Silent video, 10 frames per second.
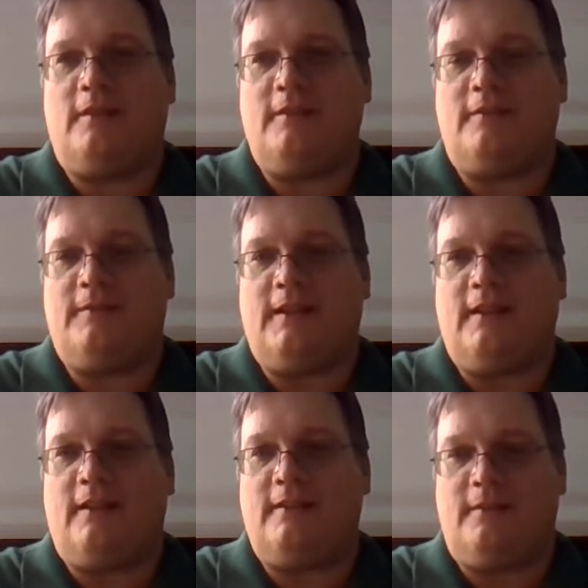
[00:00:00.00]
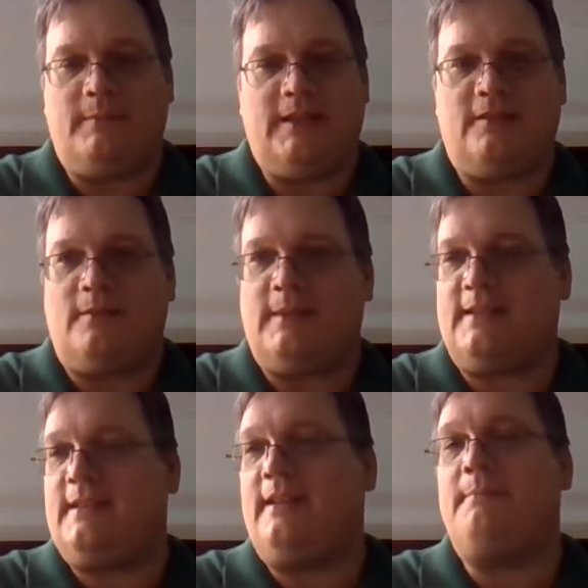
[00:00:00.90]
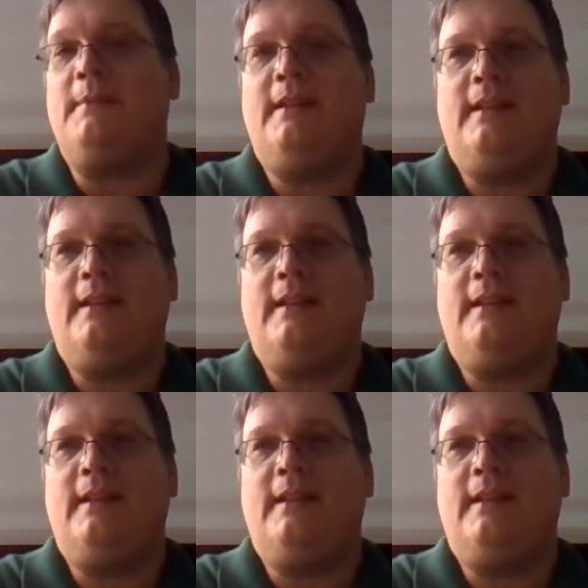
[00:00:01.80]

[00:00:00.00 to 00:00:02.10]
midterm exam,